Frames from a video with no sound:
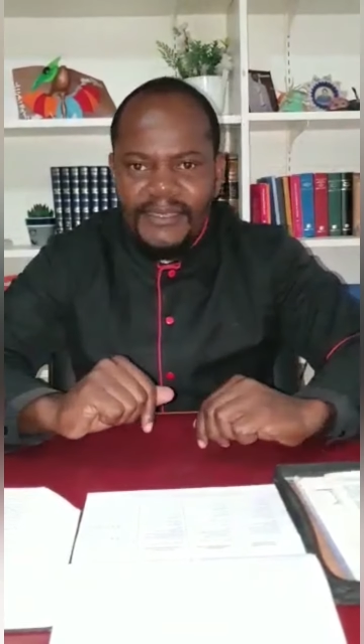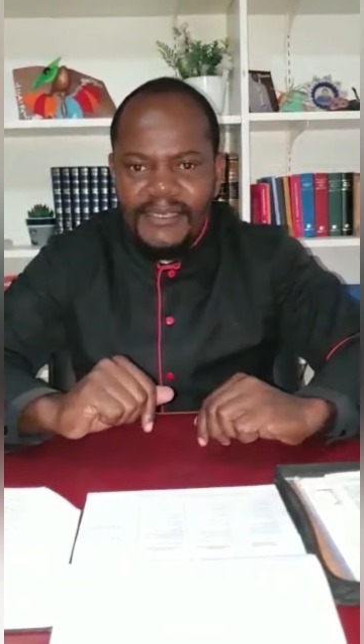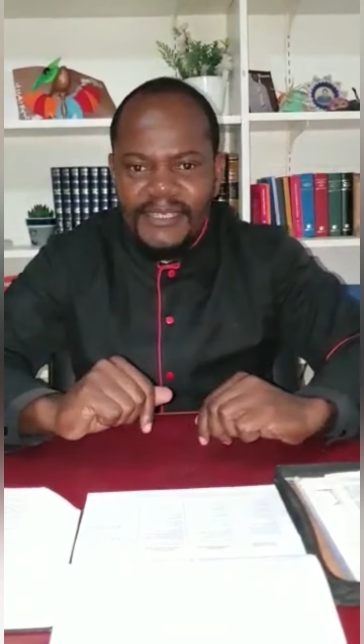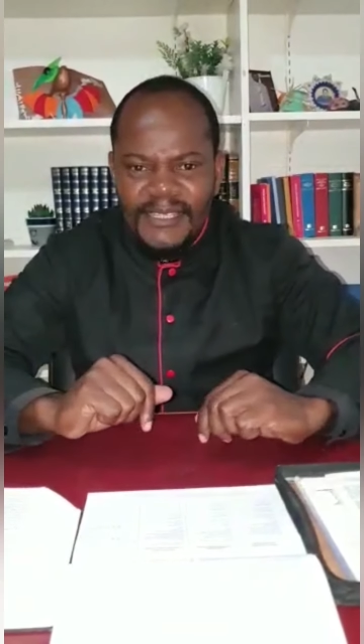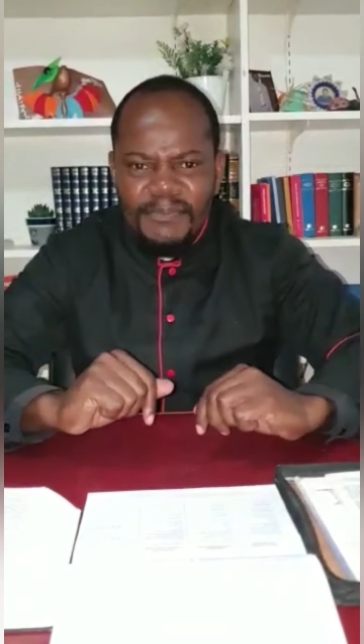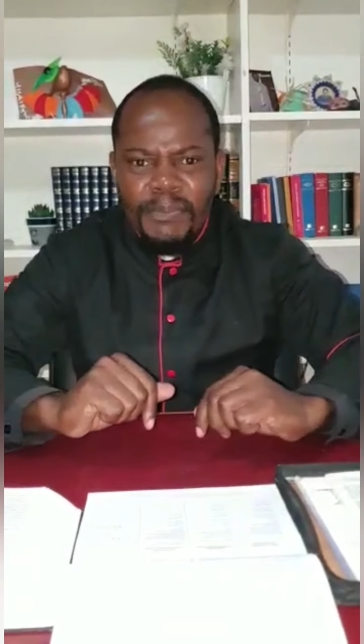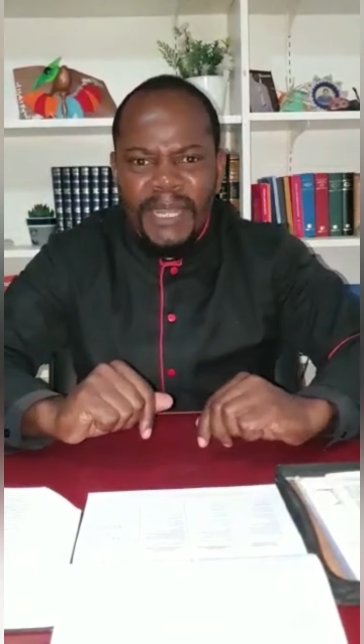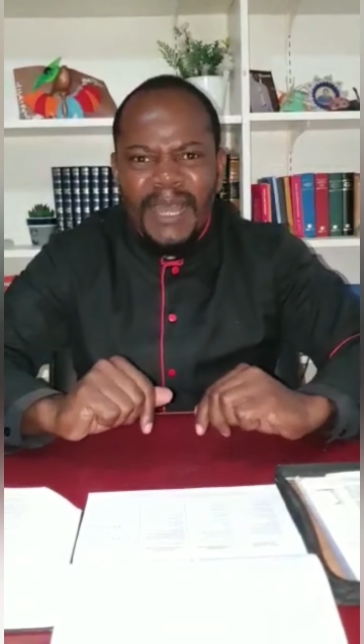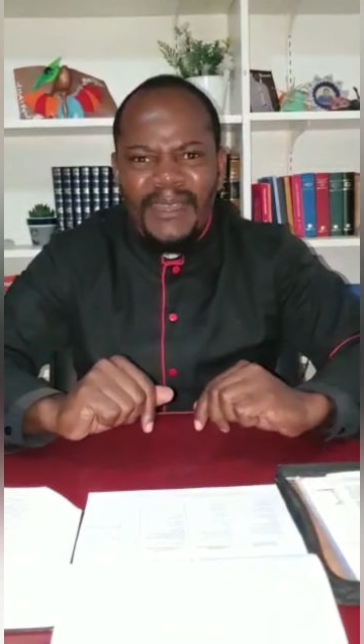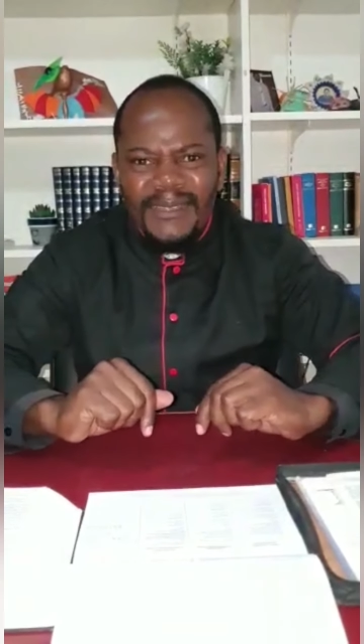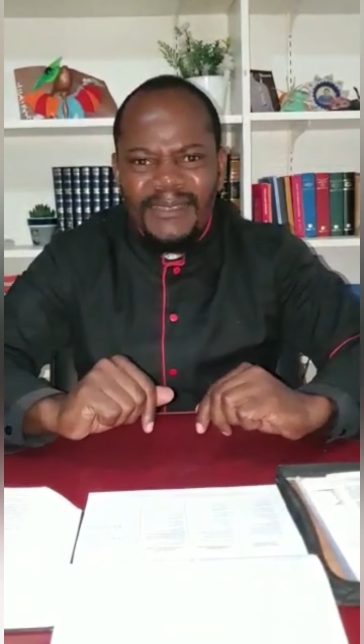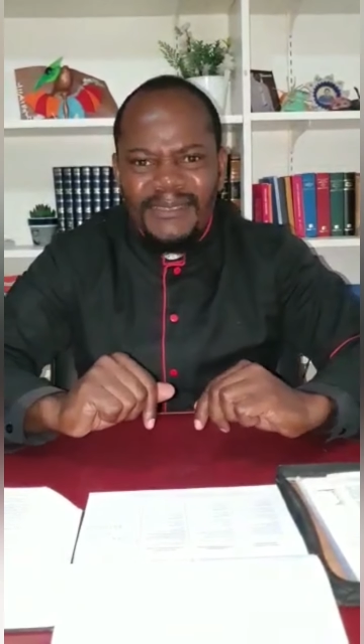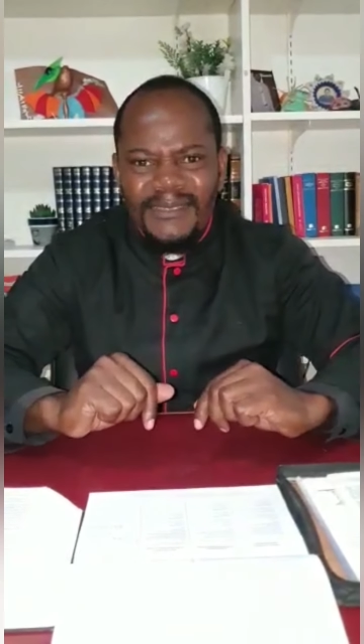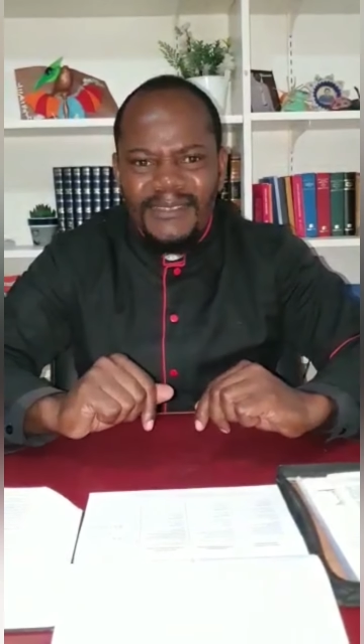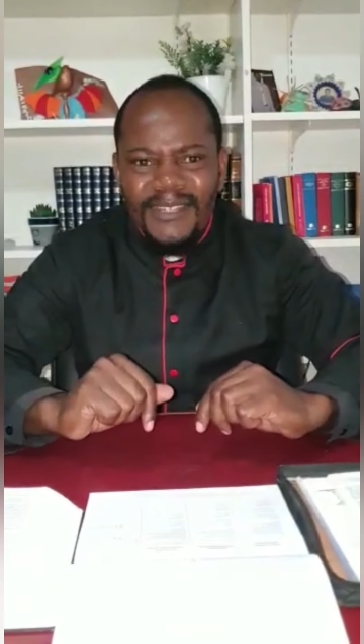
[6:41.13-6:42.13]
his blood
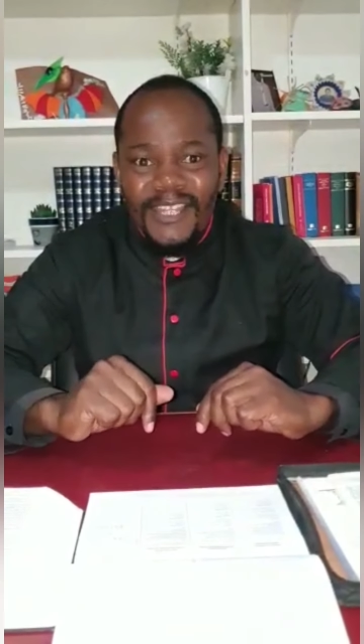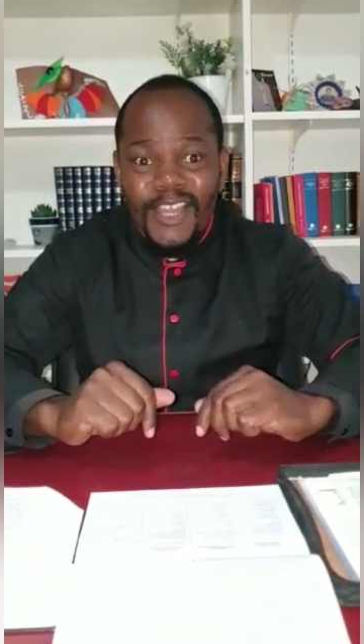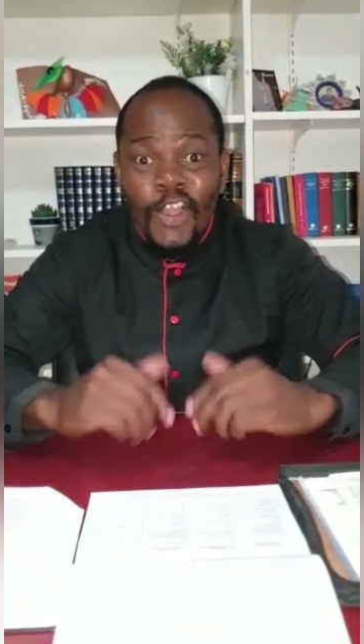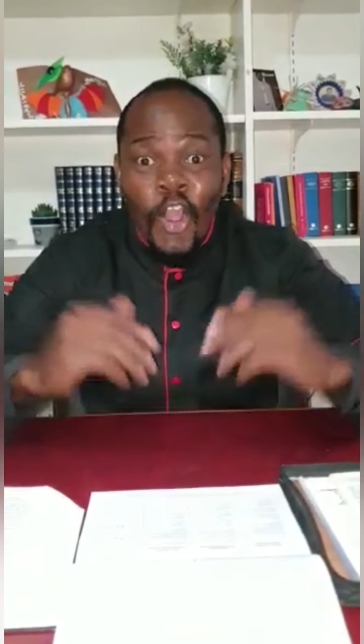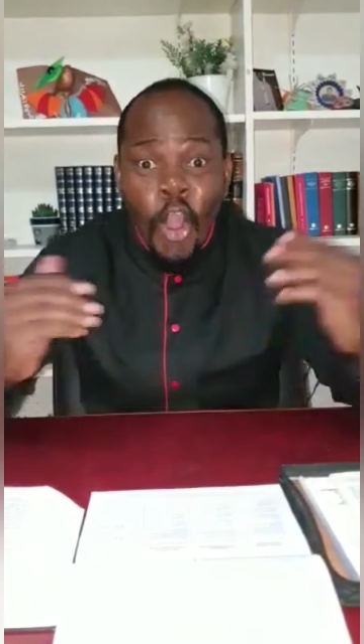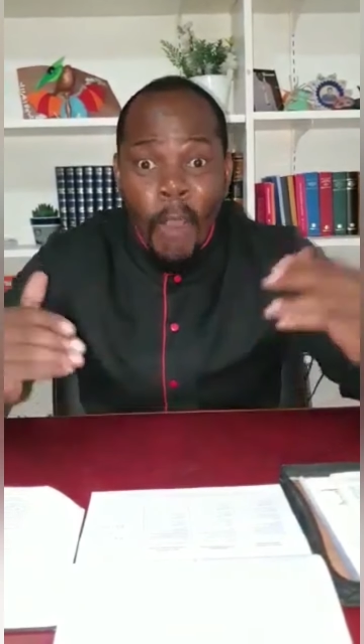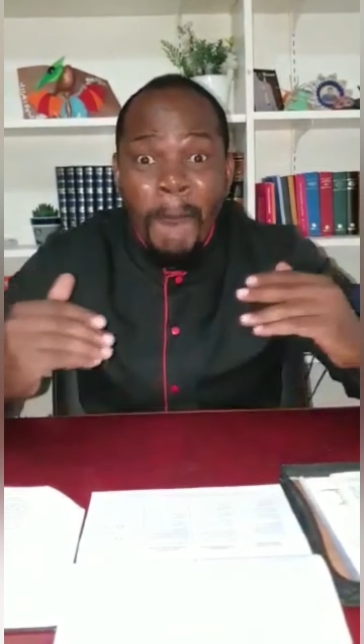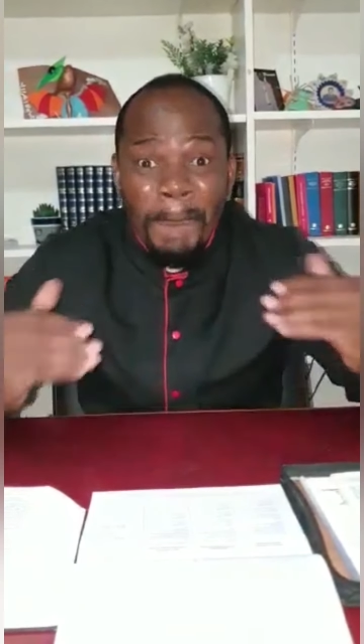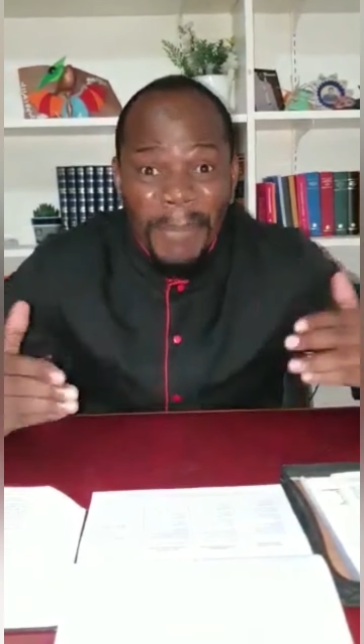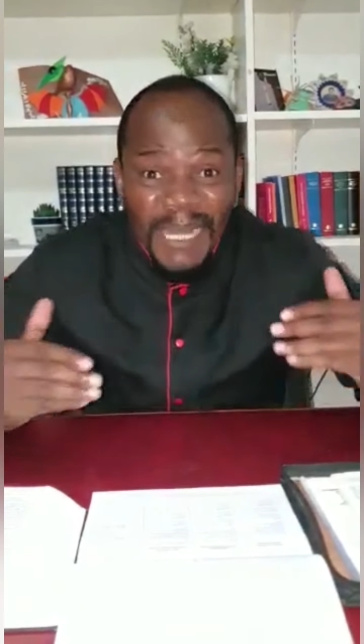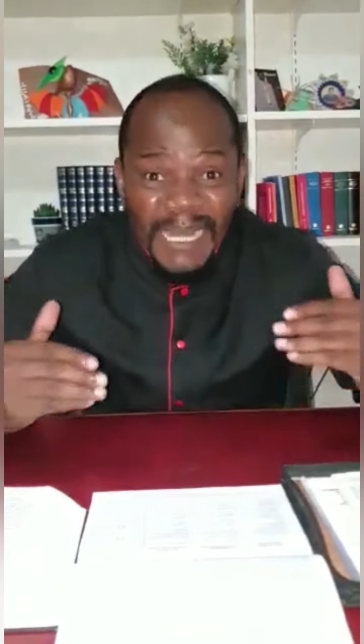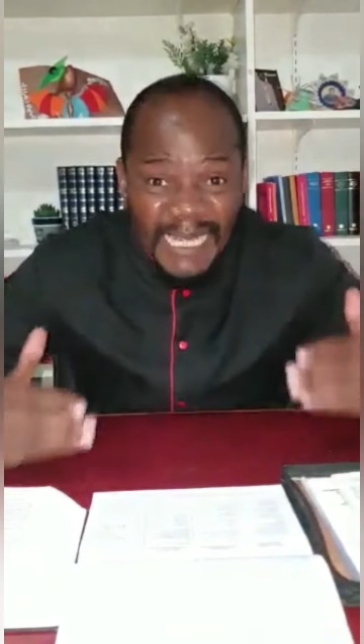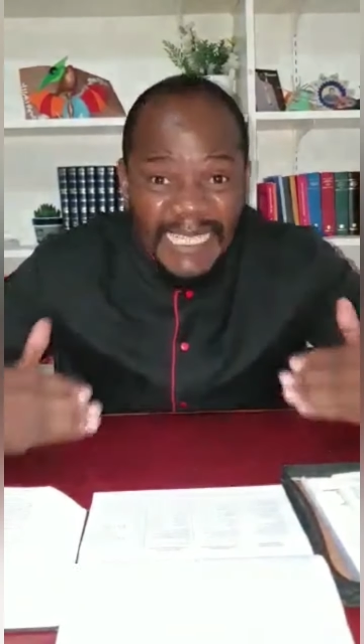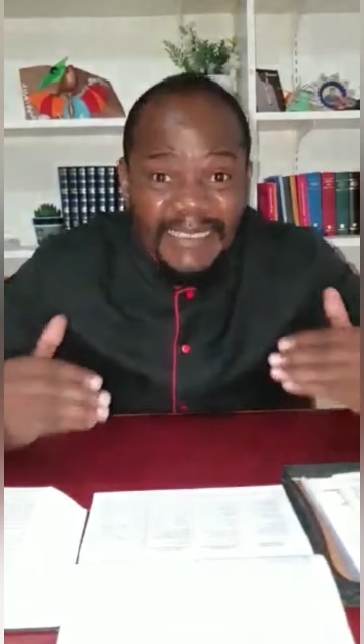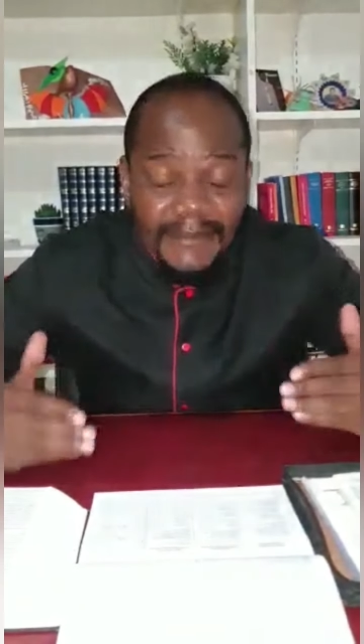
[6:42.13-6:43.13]

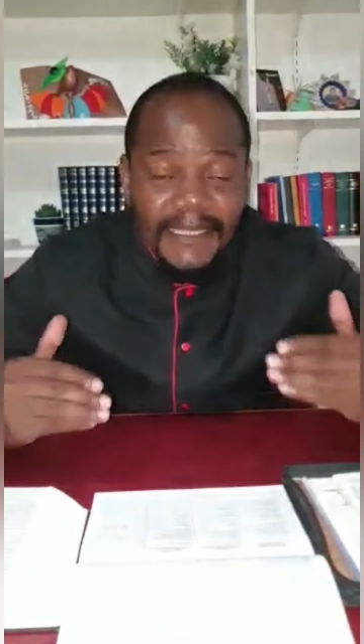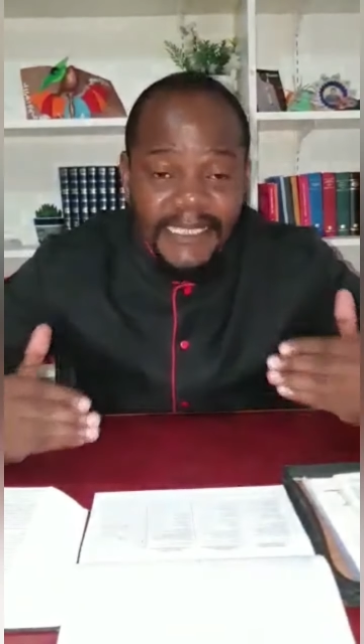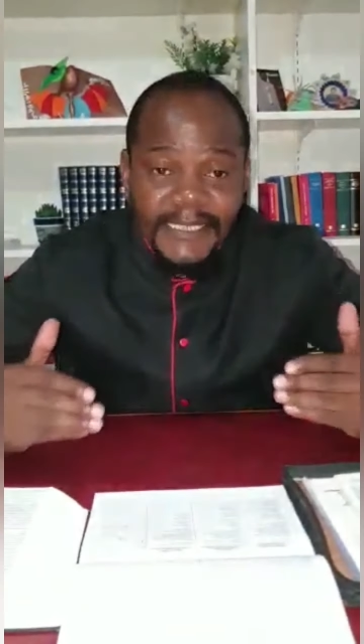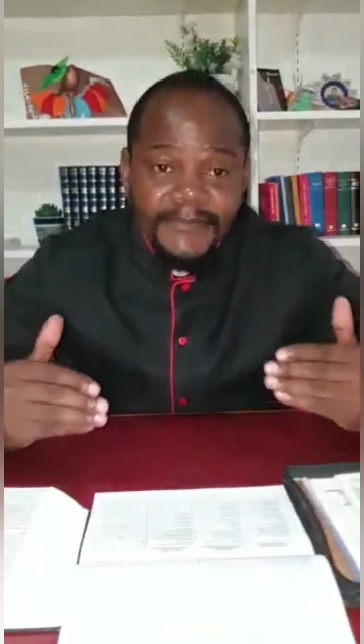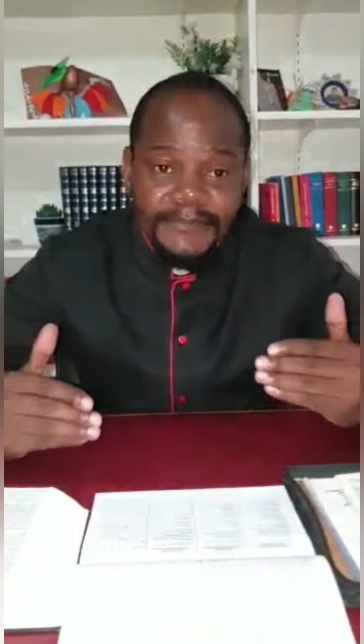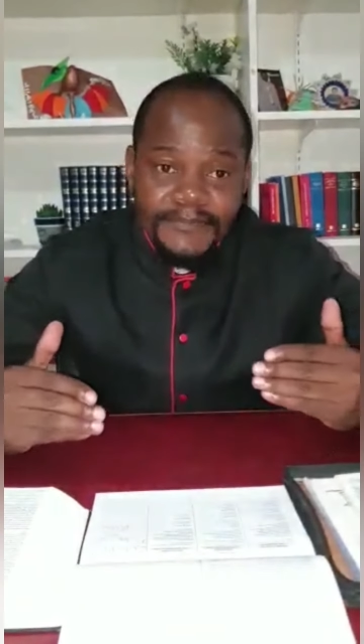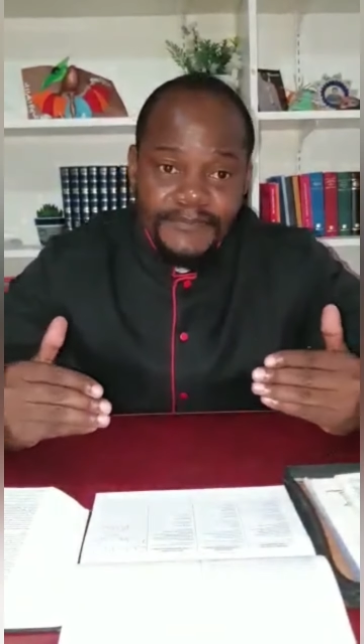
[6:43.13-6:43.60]
completely.